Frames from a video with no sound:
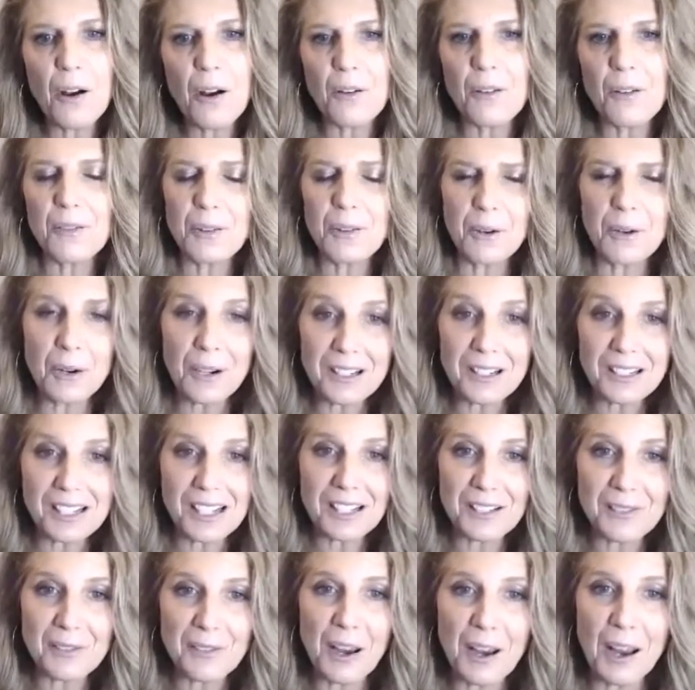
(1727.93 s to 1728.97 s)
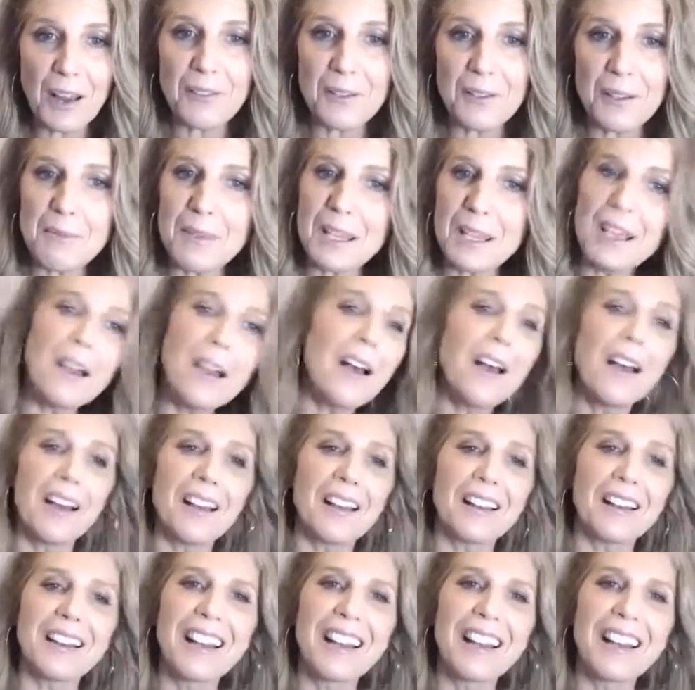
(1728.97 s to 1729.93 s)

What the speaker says: of course. Thanks for having me on.